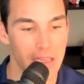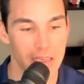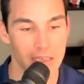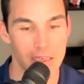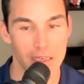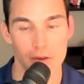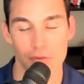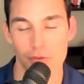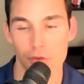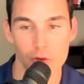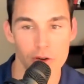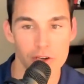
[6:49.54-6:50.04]

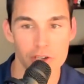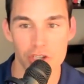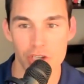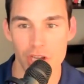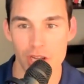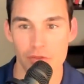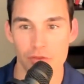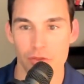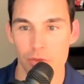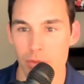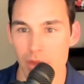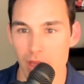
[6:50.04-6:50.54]

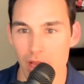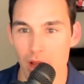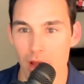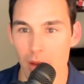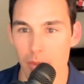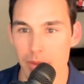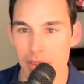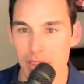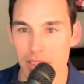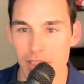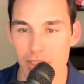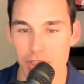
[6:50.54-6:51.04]
differentiate from the
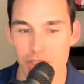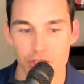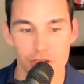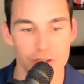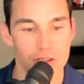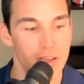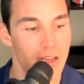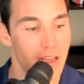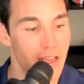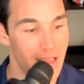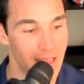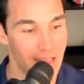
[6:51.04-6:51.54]

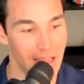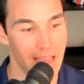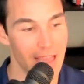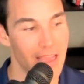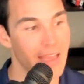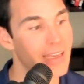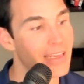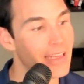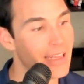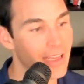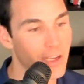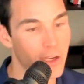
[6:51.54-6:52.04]
competition,
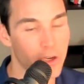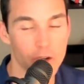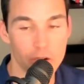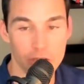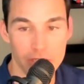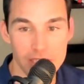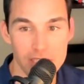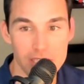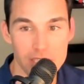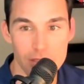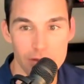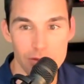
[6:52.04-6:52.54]
and
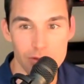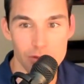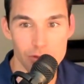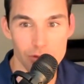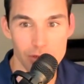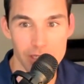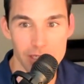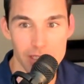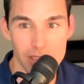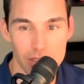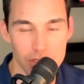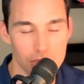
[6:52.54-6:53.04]
increase those
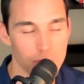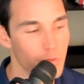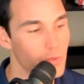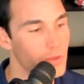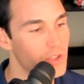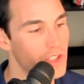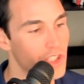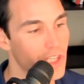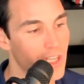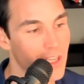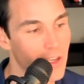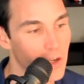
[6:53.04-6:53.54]
rents,
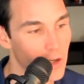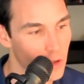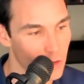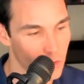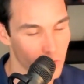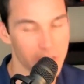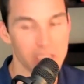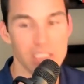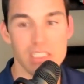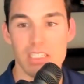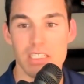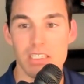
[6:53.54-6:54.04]
which
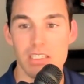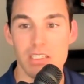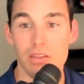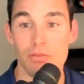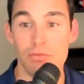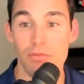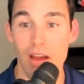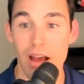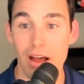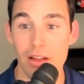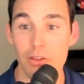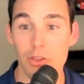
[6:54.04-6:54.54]
increases the
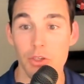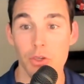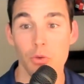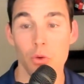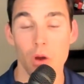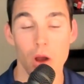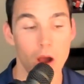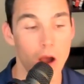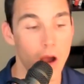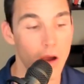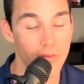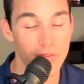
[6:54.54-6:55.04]
value
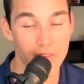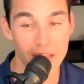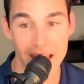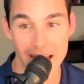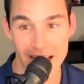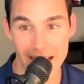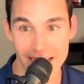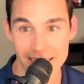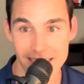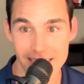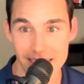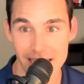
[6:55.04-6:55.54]
of that
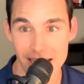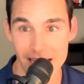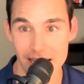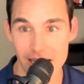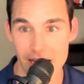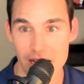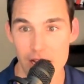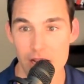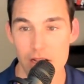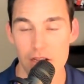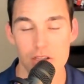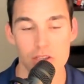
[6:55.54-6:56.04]
asset.
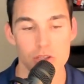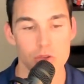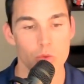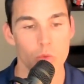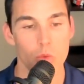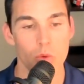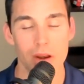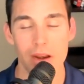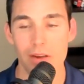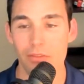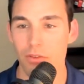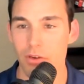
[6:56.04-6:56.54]
So
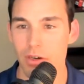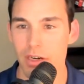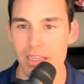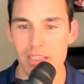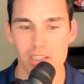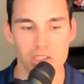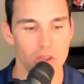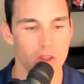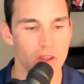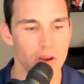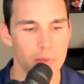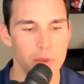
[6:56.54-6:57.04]
whatever it is,
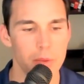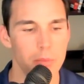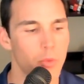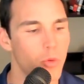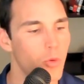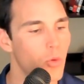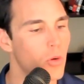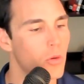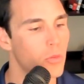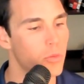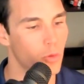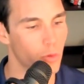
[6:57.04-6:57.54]
a lot of people
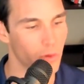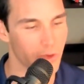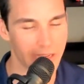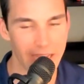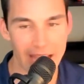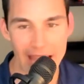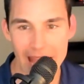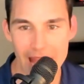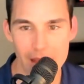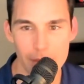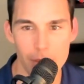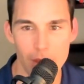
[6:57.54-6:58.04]
will
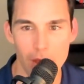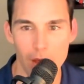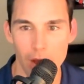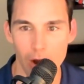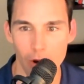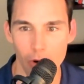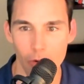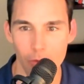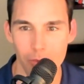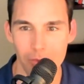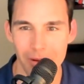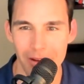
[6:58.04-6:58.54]
rehab a
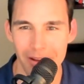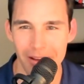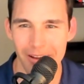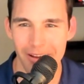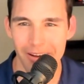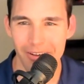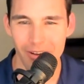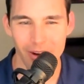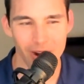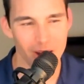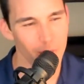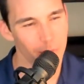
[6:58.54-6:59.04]
home,
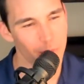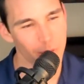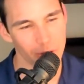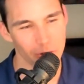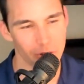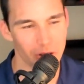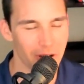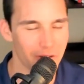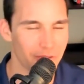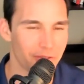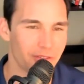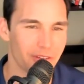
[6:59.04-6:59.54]
right? Put a
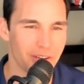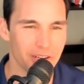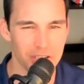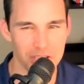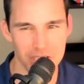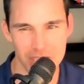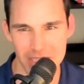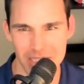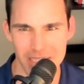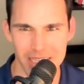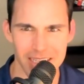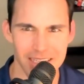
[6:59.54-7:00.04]
lot of
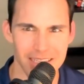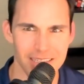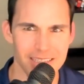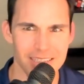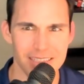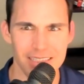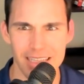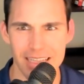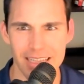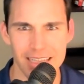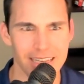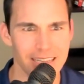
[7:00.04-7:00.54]
finishes
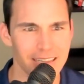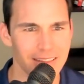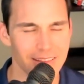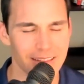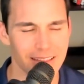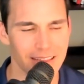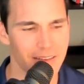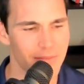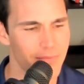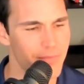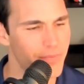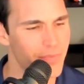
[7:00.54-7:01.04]
in it
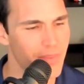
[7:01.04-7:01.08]
that